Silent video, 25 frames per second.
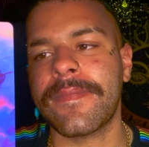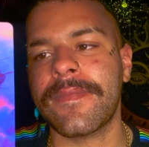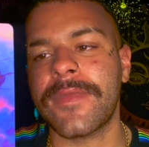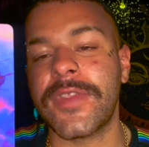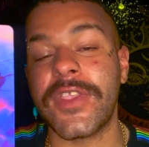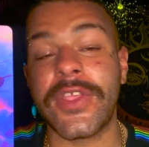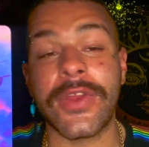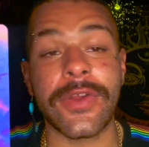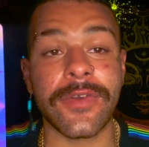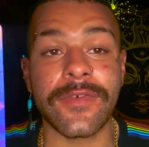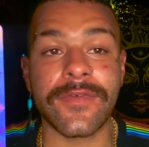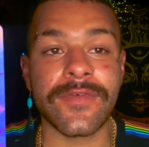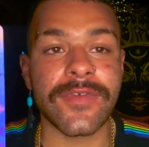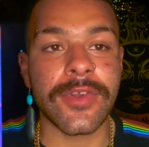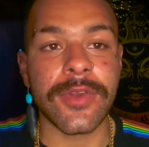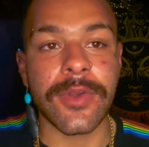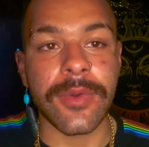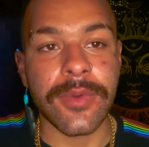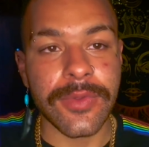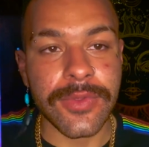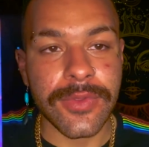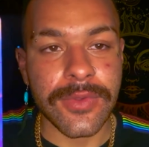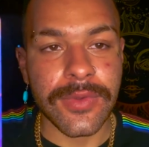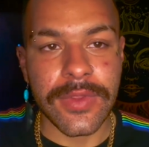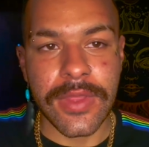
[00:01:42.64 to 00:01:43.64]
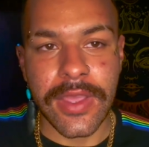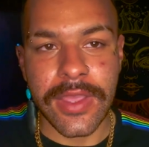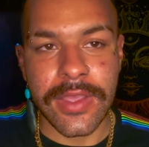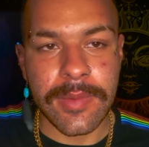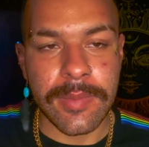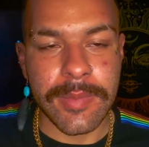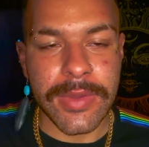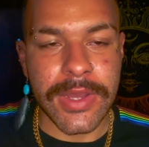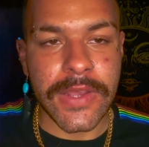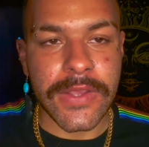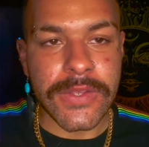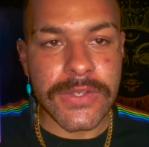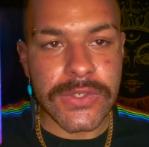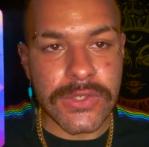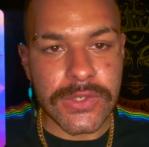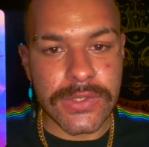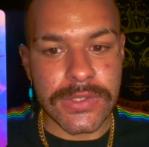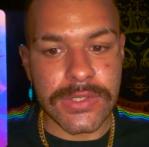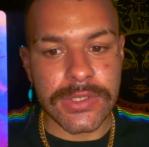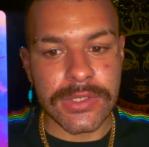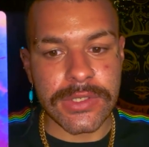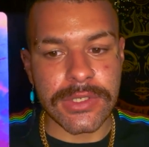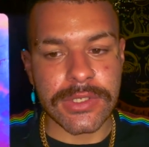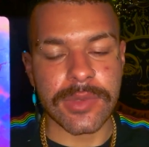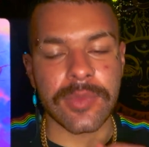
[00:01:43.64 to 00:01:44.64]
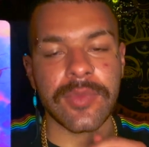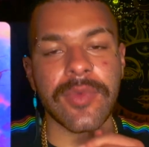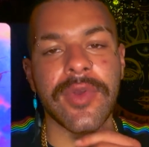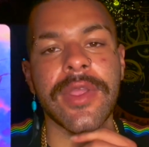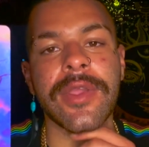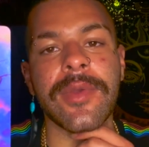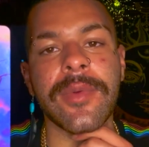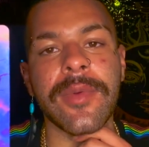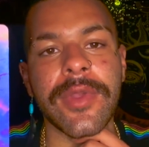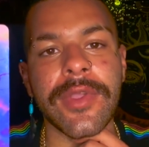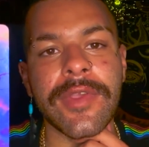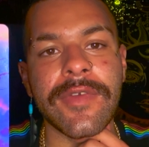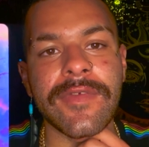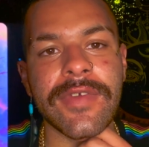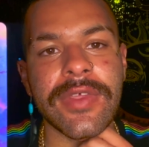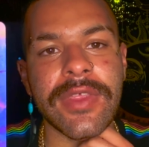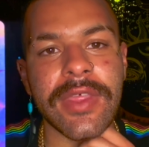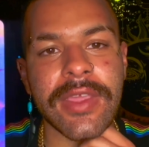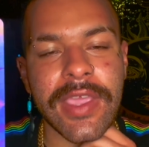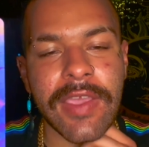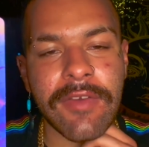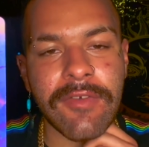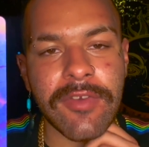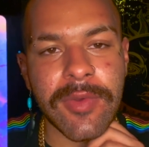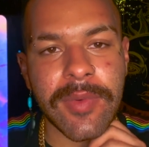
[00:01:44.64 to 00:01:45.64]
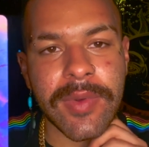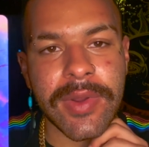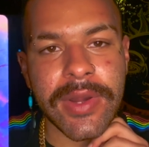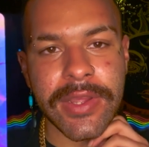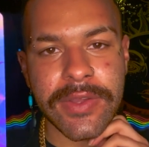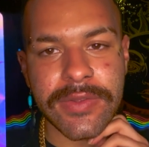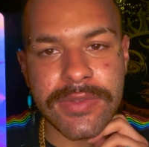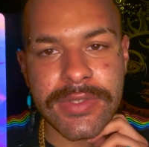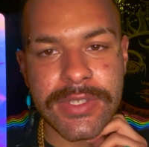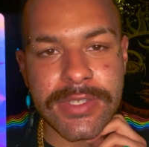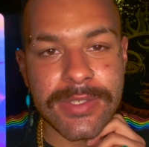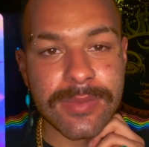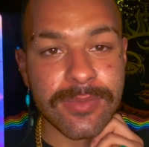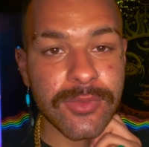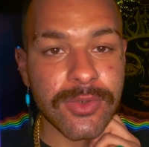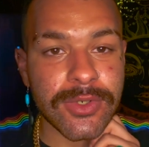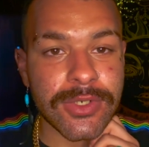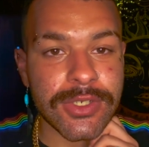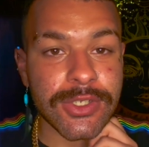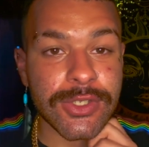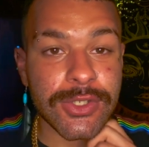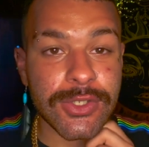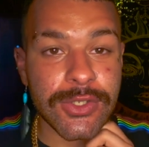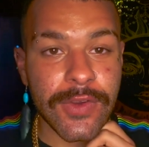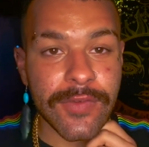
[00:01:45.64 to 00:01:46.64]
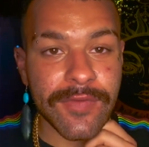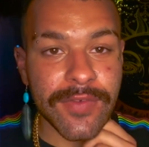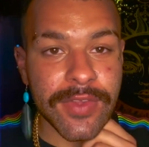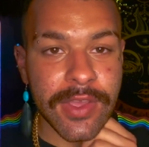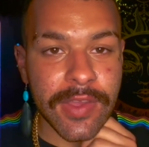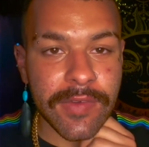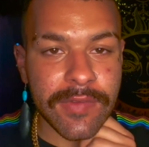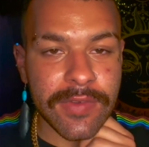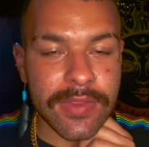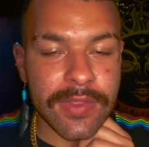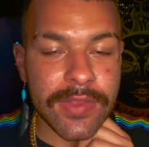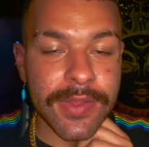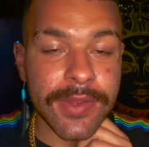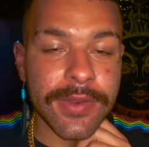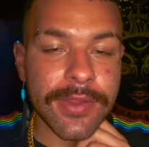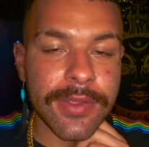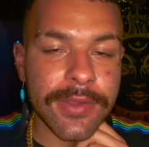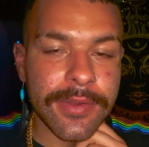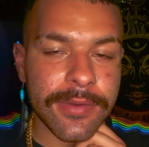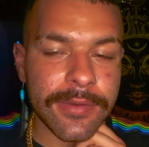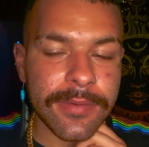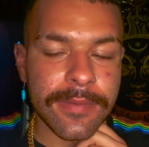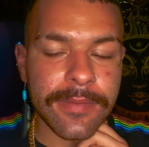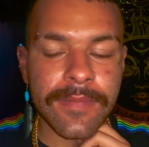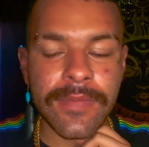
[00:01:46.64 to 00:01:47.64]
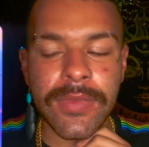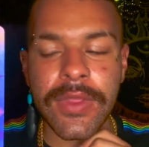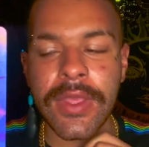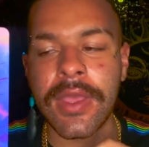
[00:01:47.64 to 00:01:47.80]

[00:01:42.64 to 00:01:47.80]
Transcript: you know, if you're going through that imposter syndrome, right? Where you feel like everyone else is more deserving of it than you.